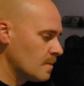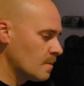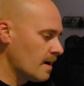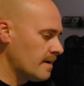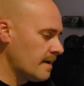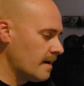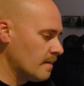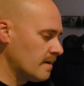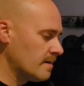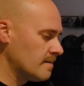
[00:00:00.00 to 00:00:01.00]
right
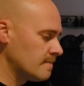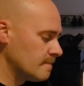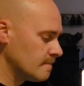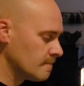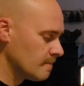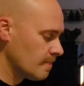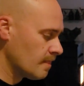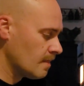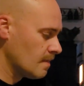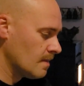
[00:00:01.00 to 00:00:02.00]
down in
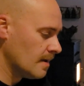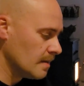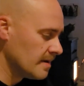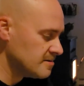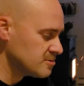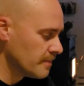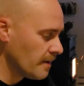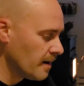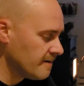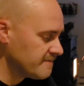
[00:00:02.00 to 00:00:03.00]
and let it drip
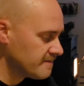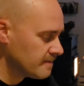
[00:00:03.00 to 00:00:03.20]
off.